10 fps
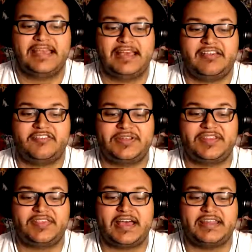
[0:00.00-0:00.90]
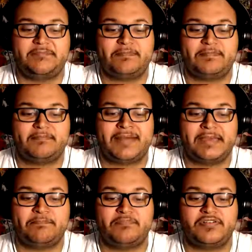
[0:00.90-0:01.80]
So I decided my
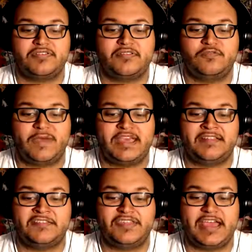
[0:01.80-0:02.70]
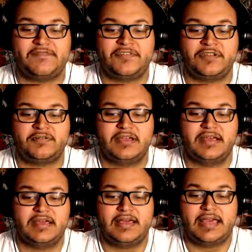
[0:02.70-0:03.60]
books could wait until the afternoon,
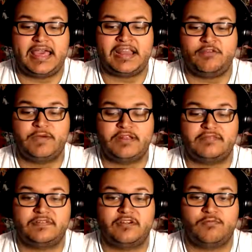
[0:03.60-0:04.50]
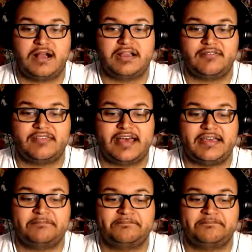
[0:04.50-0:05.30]
and I went for a walk outside.